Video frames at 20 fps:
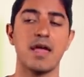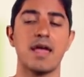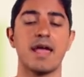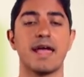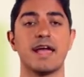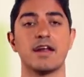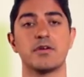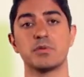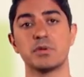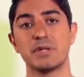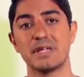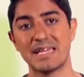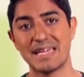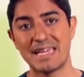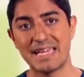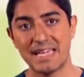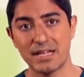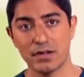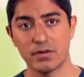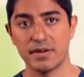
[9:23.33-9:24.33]
and really
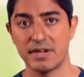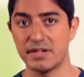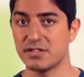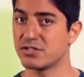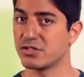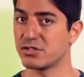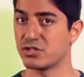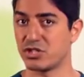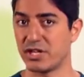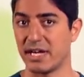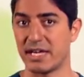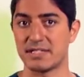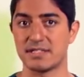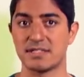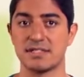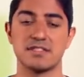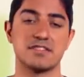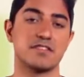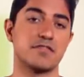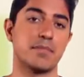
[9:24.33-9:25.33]
increase your
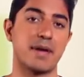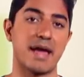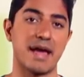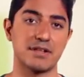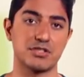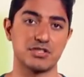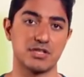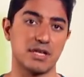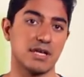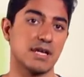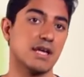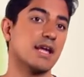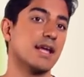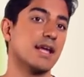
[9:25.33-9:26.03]
chances of matching.